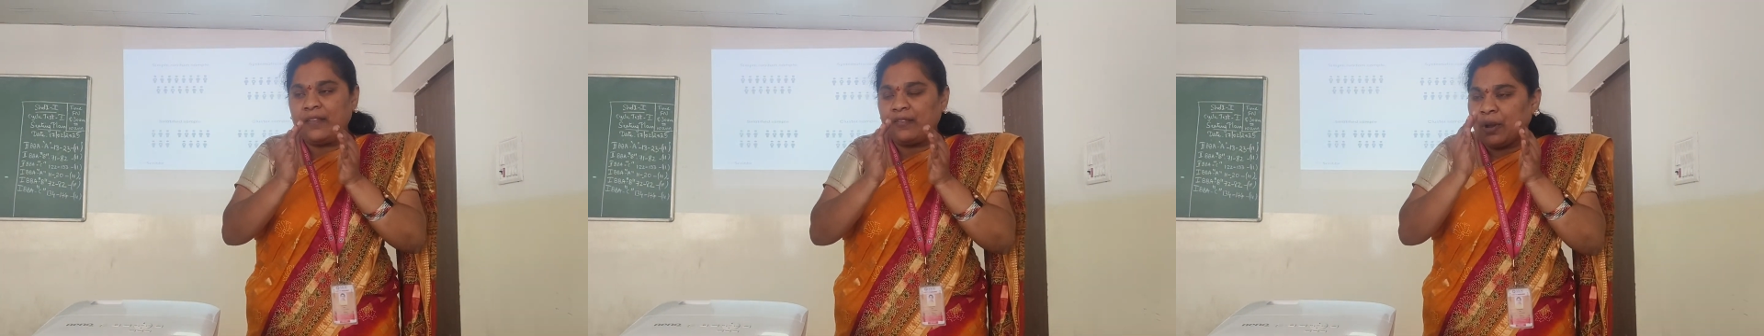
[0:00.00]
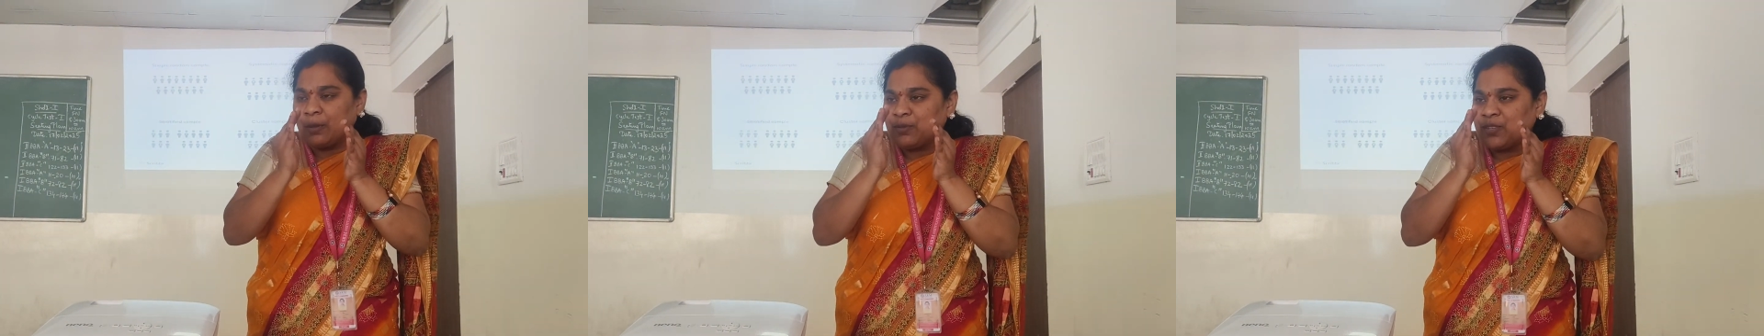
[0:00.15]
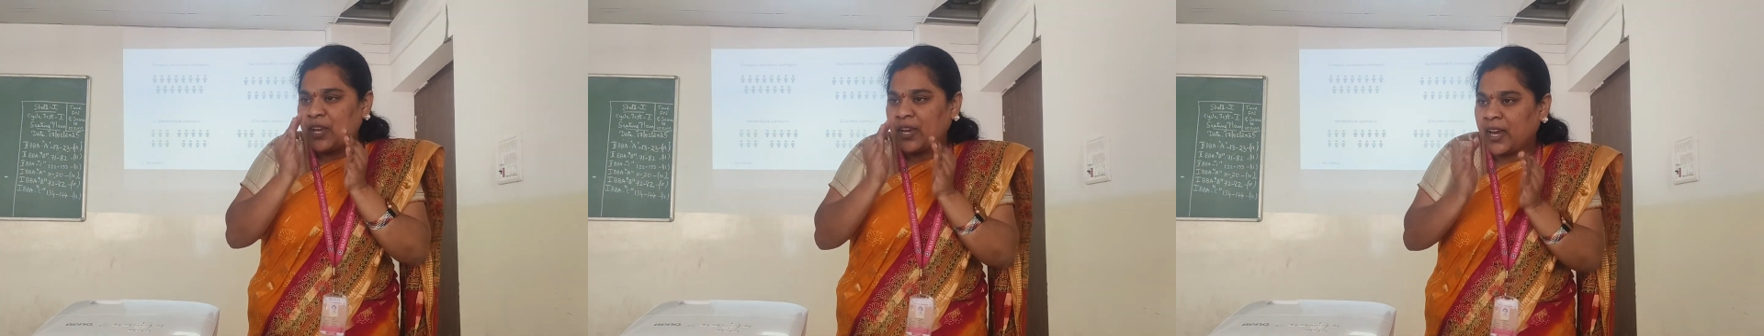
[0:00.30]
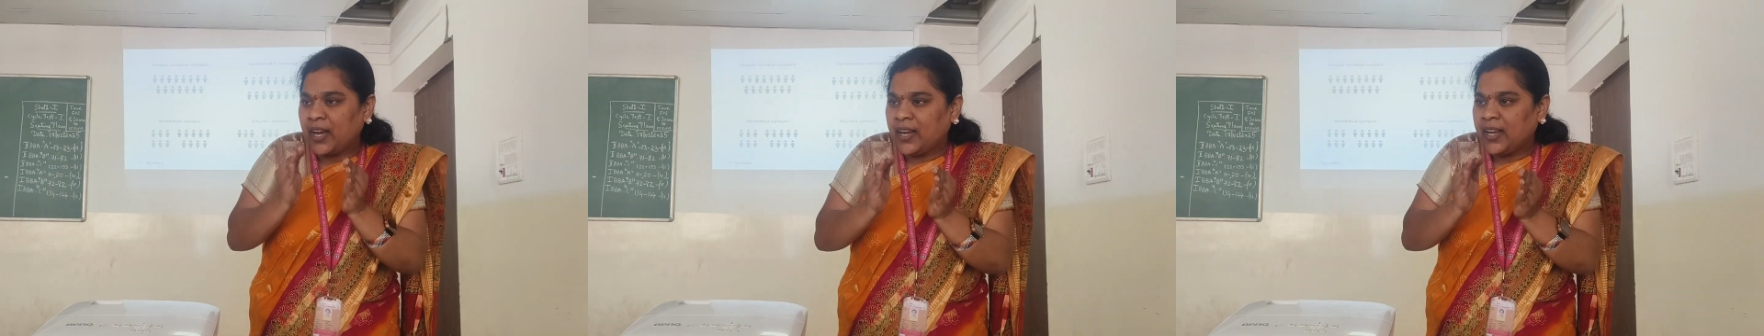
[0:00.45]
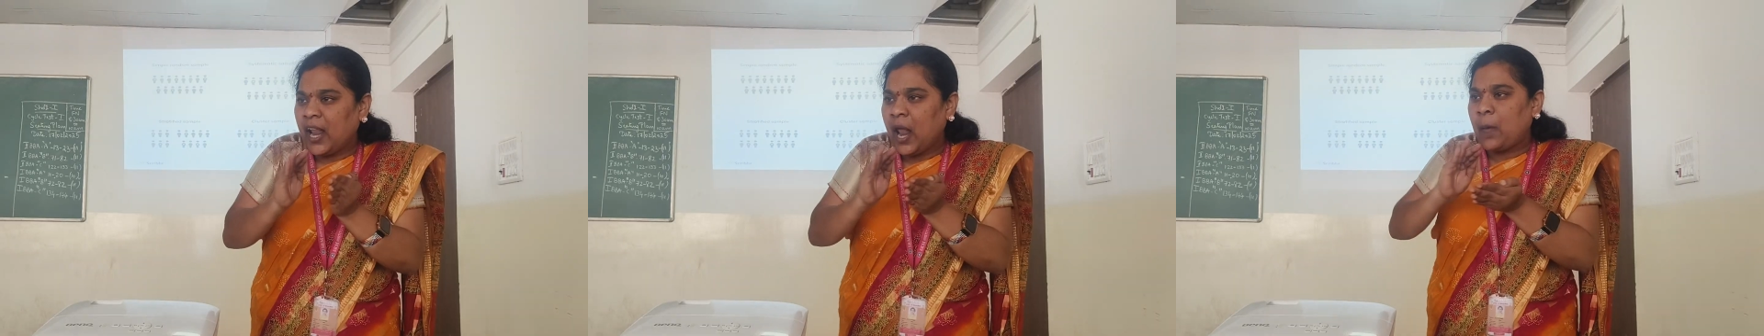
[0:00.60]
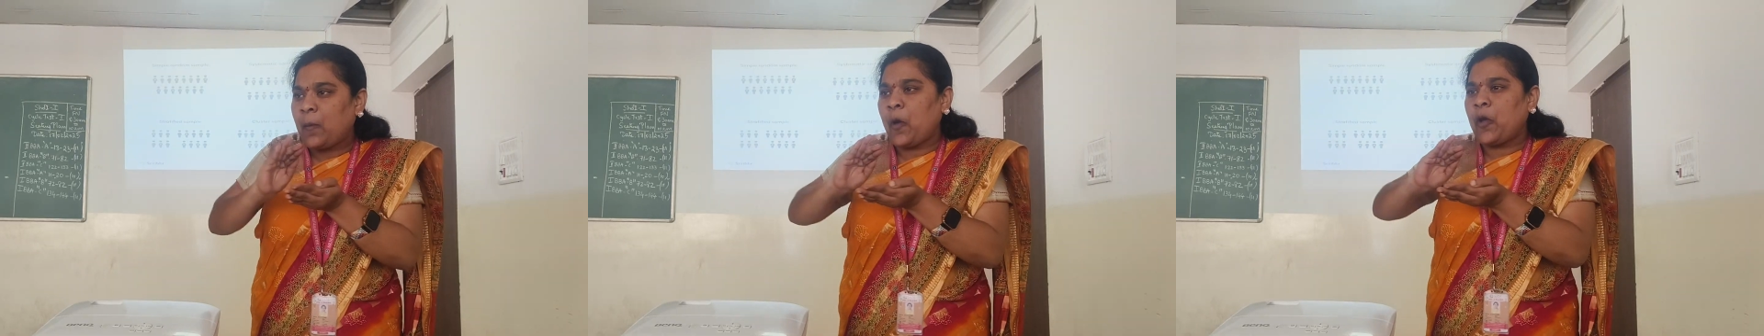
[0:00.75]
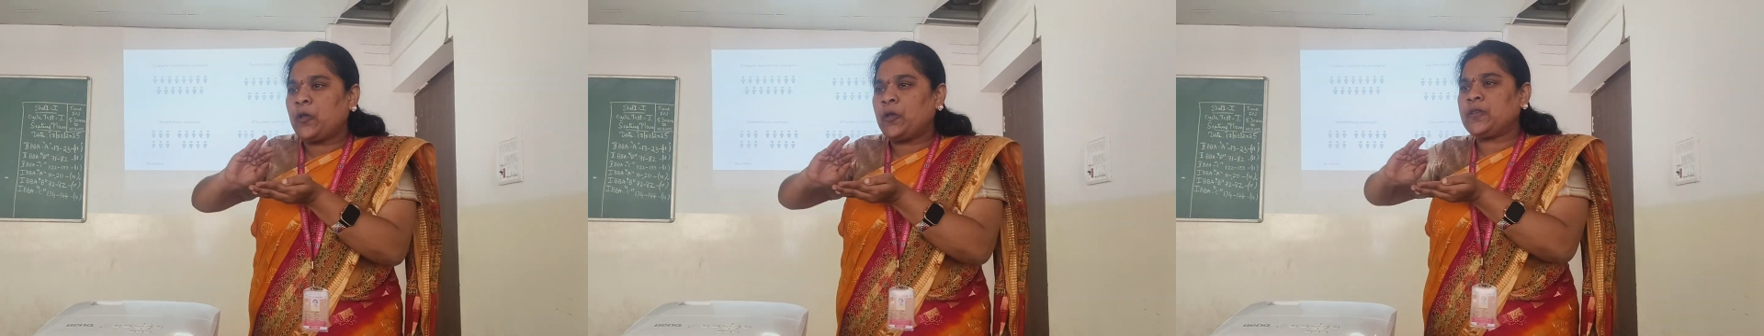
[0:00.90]
from second year
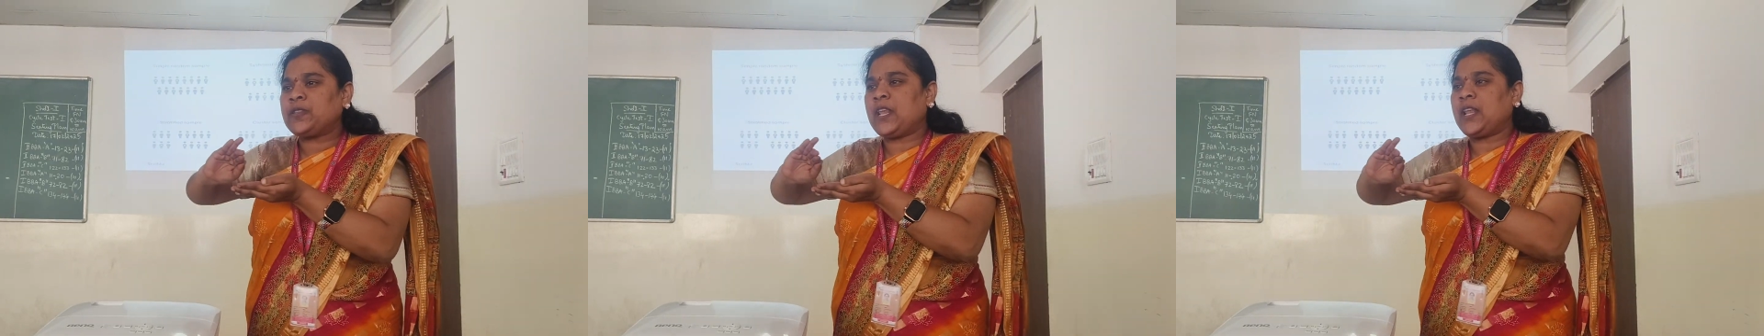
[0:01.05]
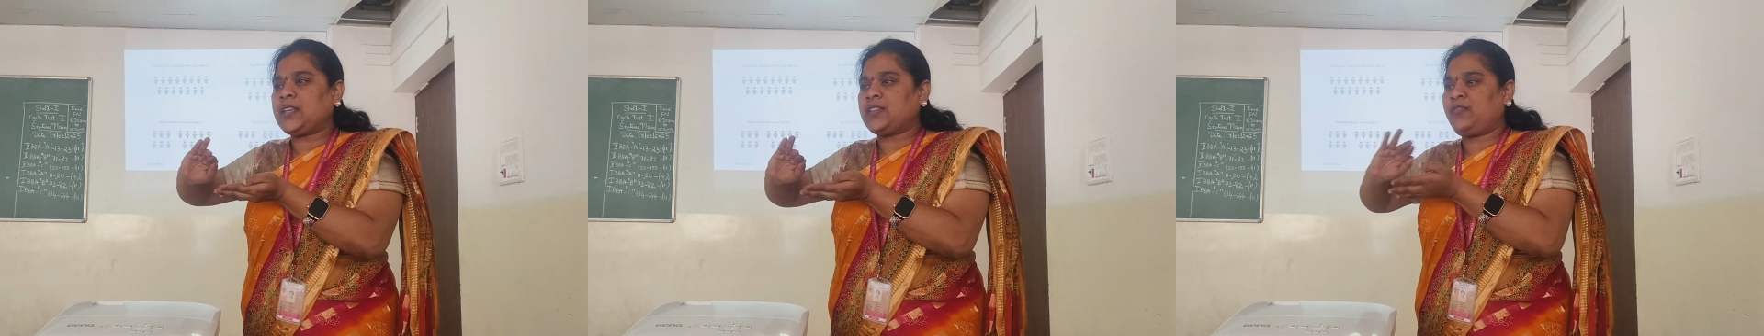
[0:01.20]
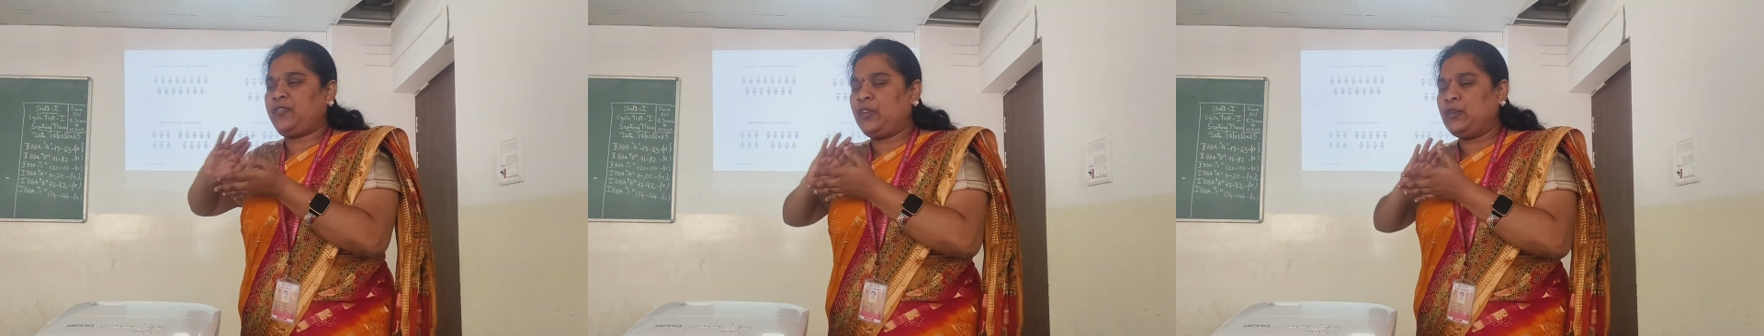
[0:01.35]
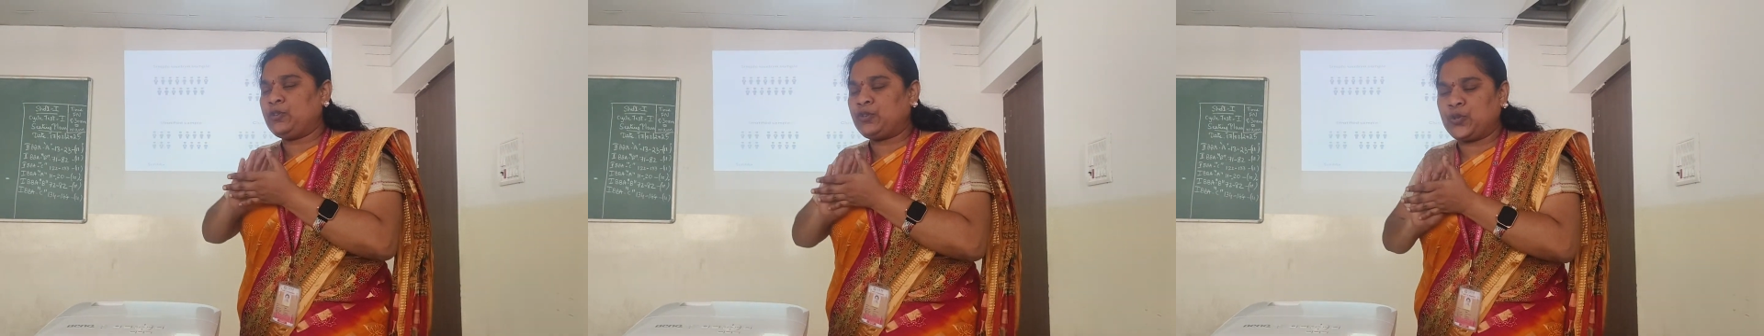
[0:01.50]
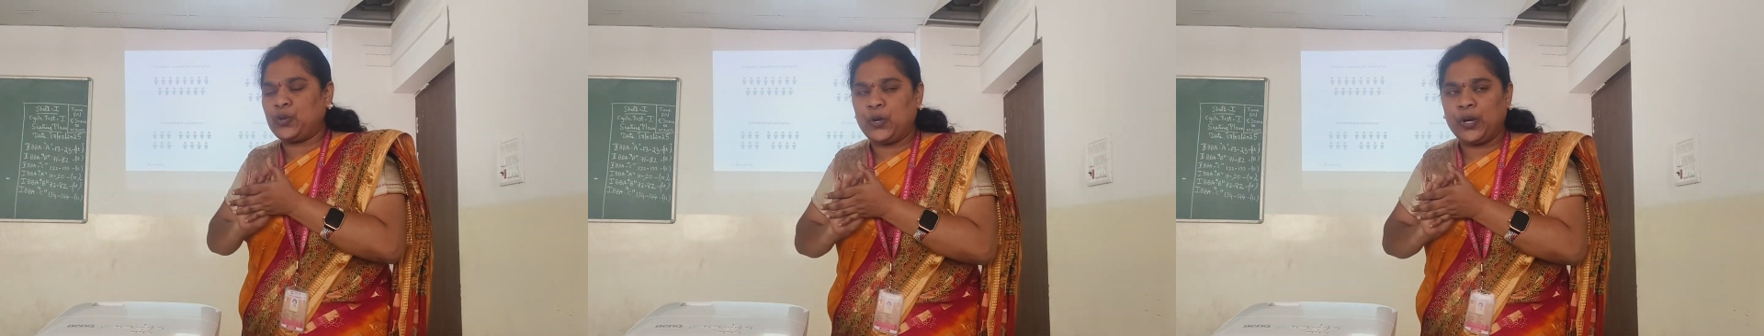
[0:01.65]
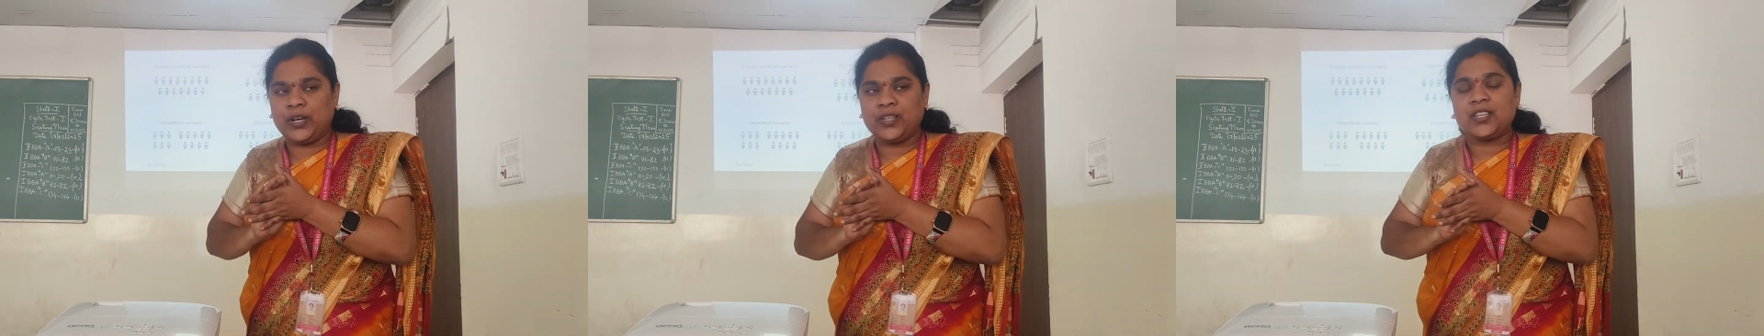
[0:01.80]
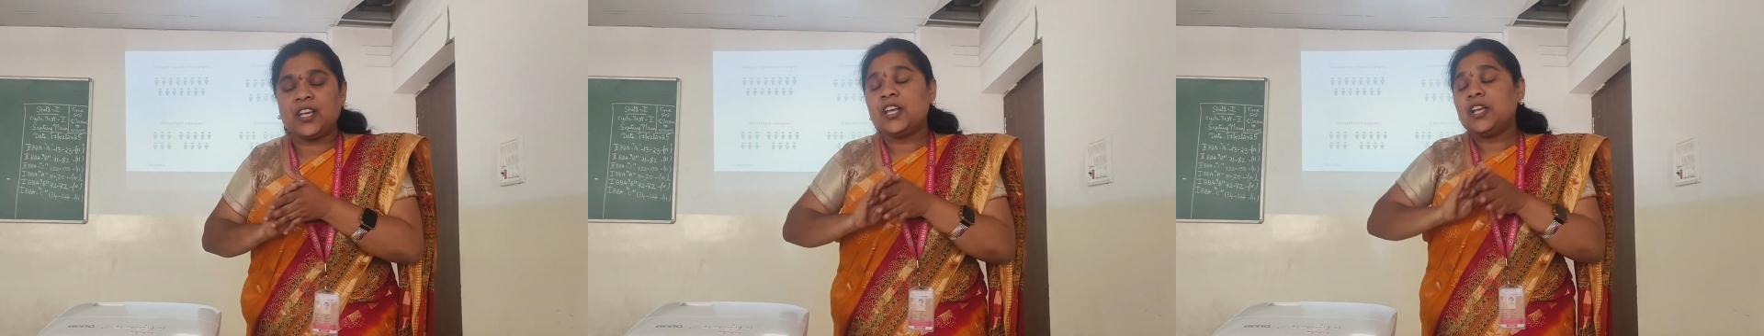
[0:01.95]
I am going to select few
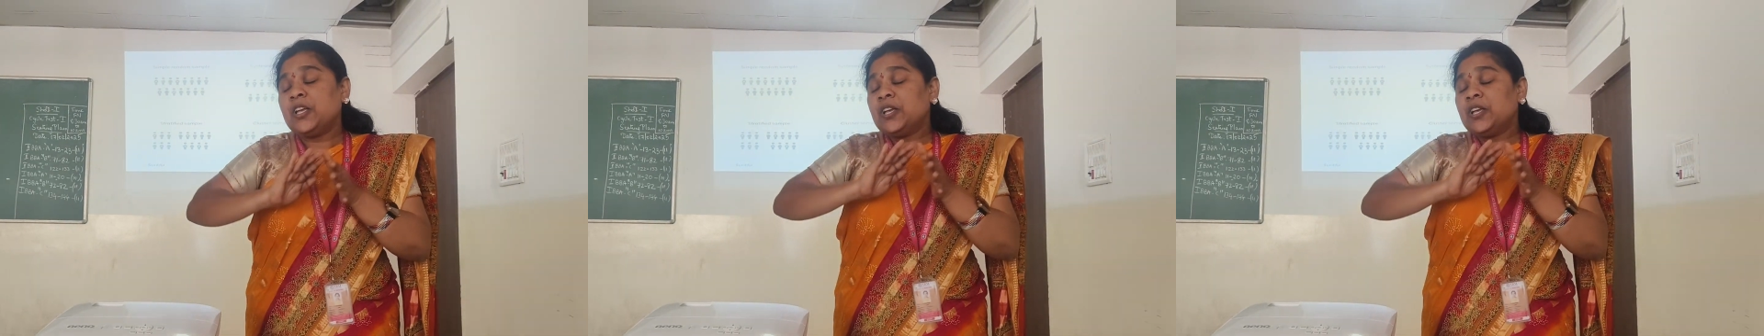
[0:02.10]
students.